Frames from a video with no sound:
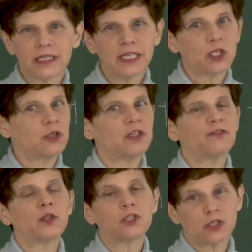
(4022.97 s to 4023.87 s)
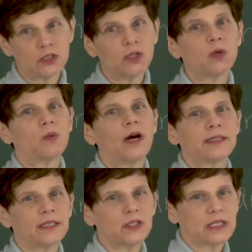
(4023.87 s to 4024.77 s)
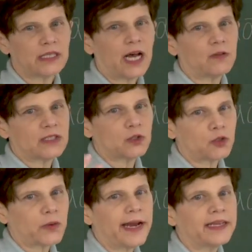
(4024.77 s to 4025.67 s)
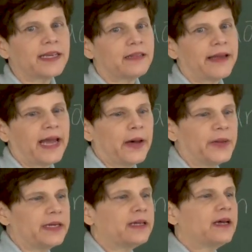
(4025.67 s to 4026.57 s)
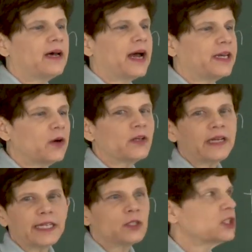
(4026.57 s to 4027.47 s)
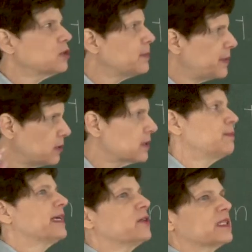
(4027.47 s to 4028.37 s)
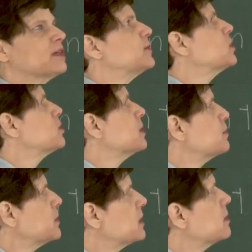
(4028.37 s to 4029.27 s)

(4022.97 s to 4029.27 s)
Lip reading: a teacher in the future, you will want it yourself. So try to get in the habit. I know you're not used to it, but you can make yourself used to it pretty